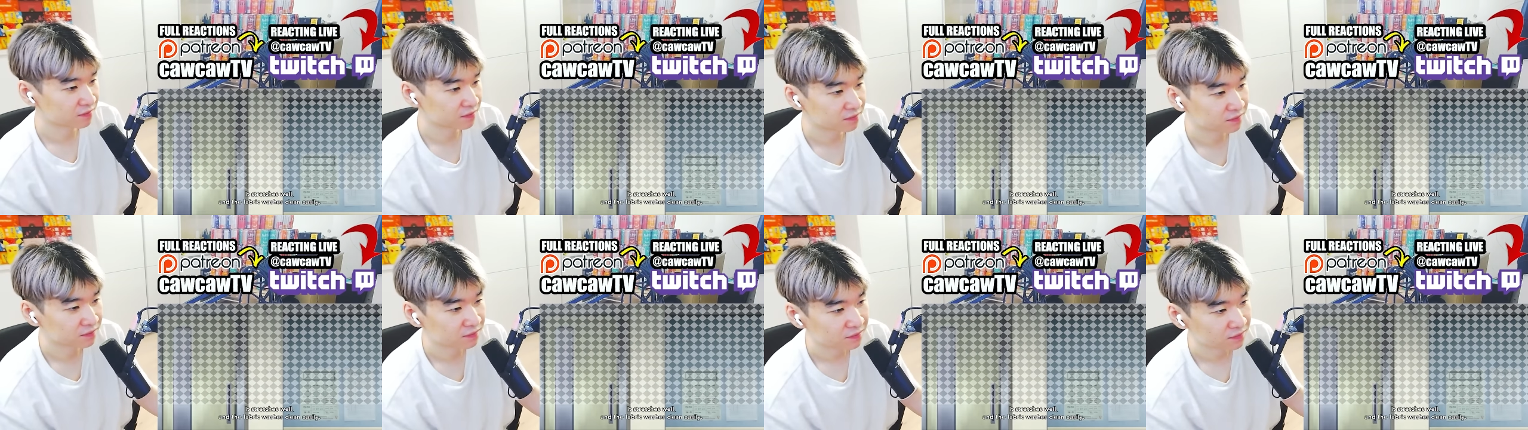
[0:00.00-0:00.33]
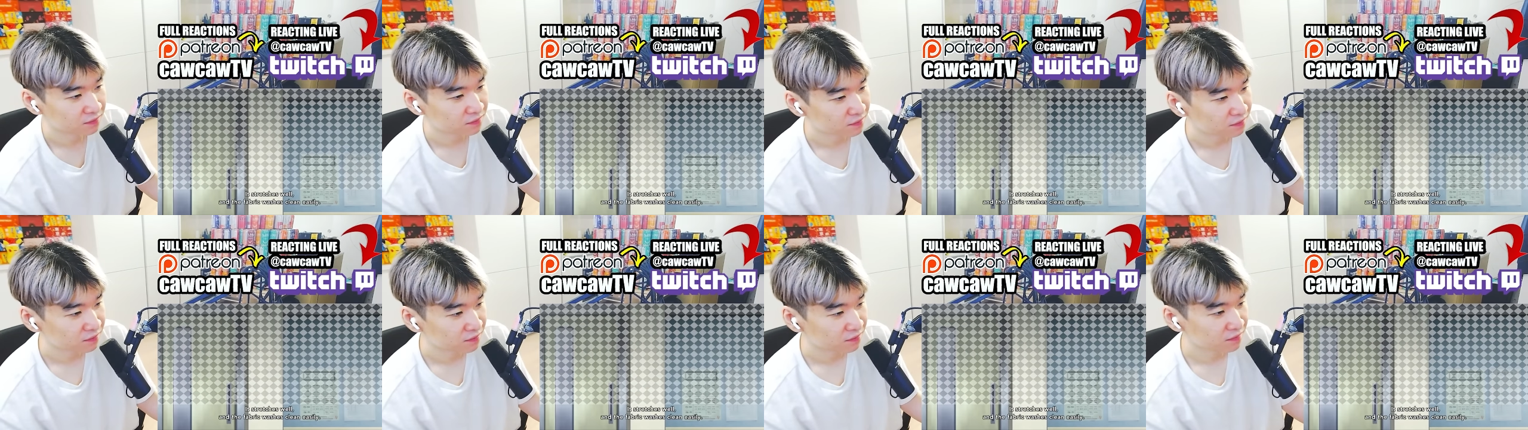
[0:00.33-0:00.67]

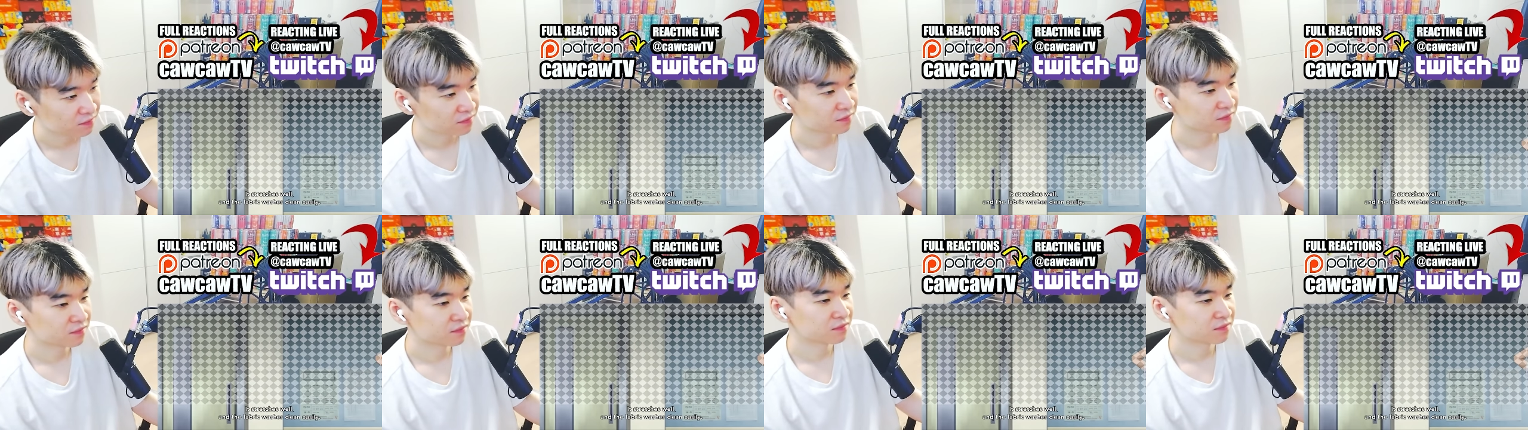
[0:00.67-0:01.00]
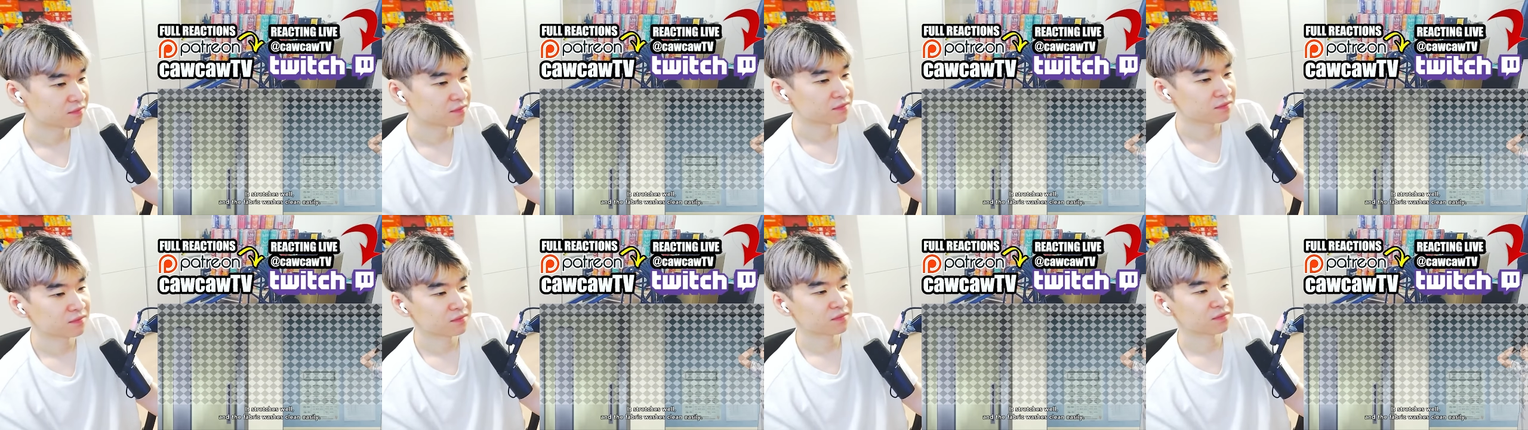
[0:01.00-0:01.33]

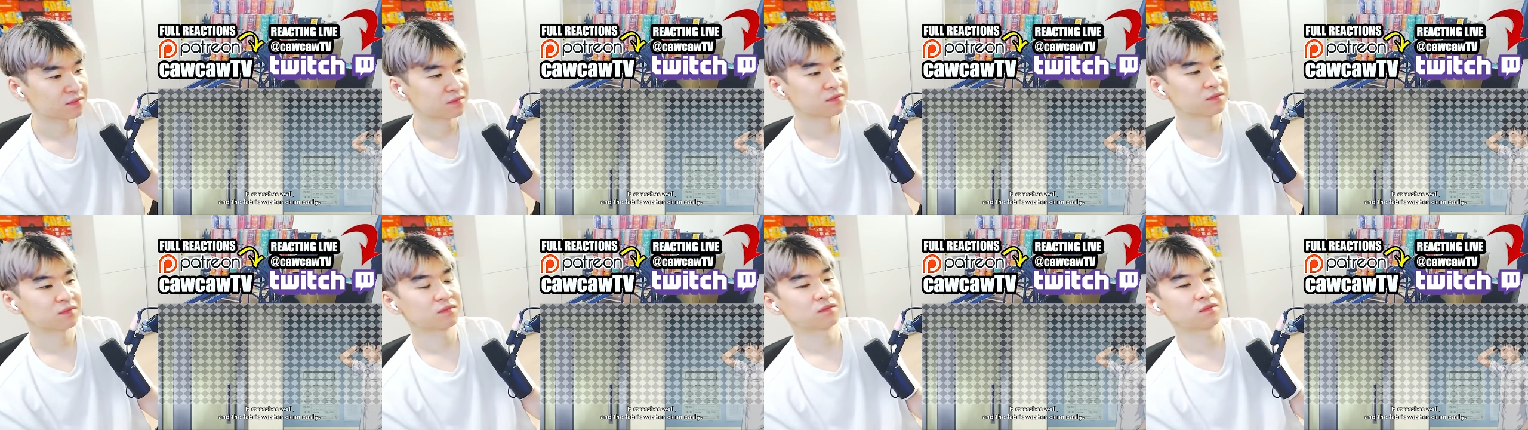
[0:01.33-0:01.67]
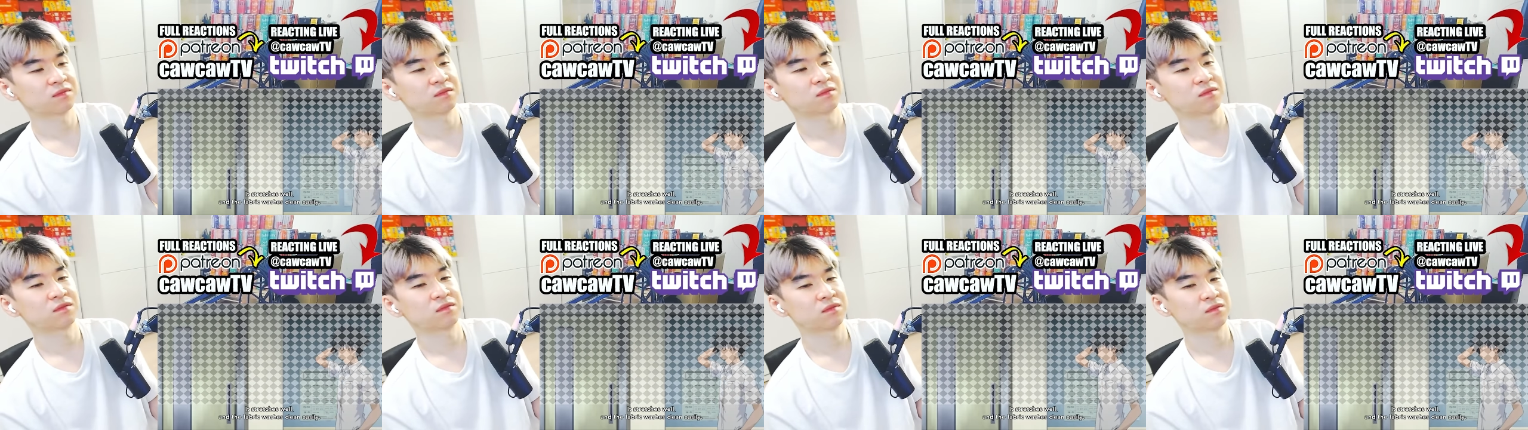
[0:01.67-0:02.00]

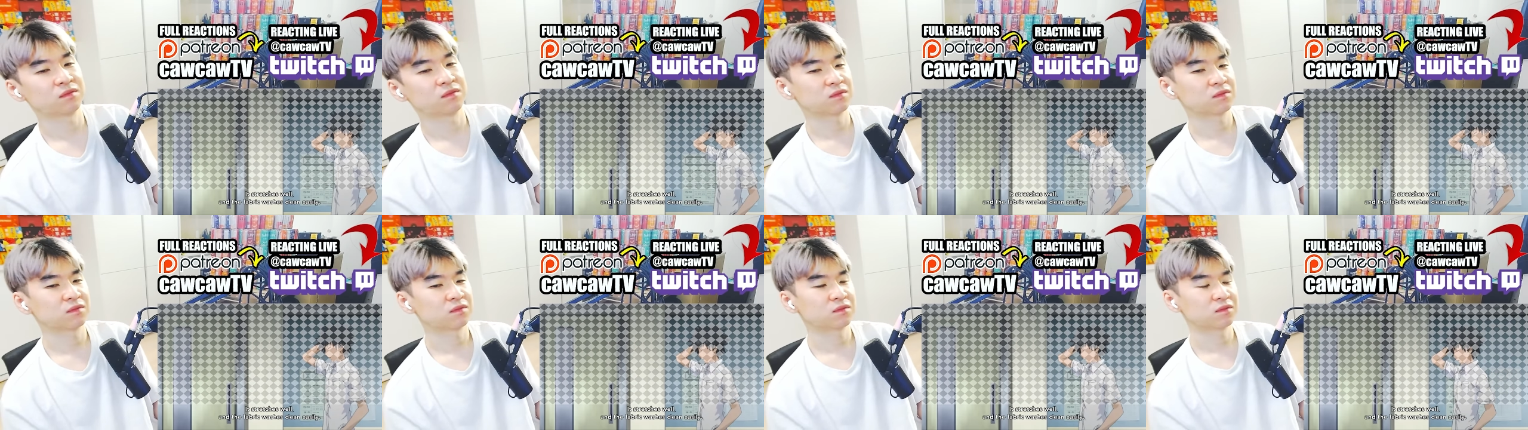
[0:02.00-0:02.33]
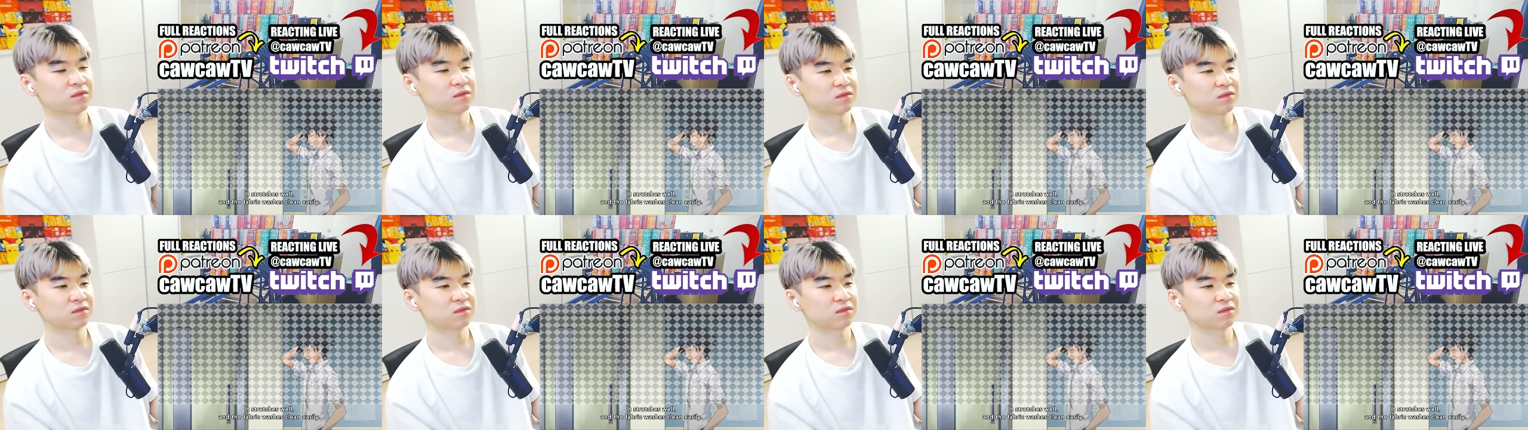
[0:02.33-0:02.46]
[no speech]